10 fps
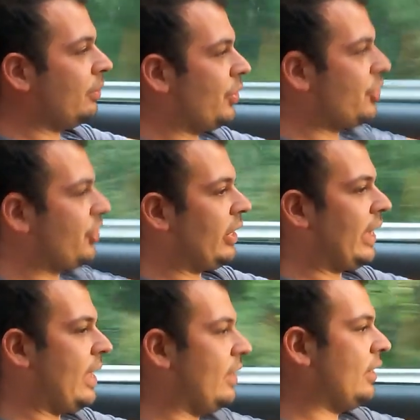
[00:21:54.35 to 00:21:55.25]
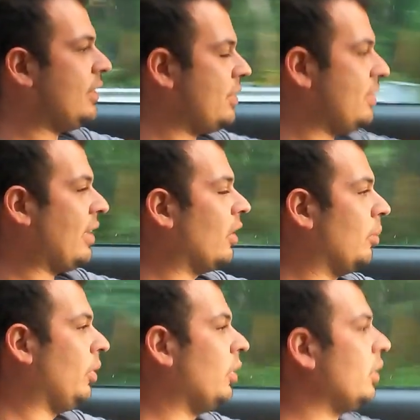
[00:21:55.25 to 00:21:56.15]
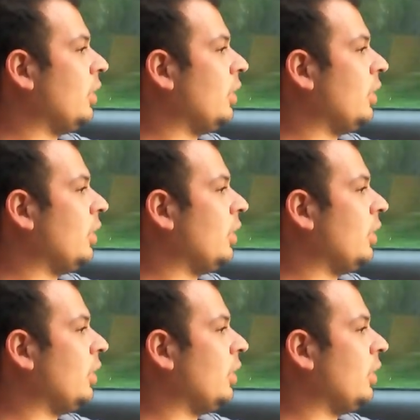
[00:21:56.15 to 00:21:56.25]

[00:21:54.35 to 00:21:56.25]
which again isn't terrible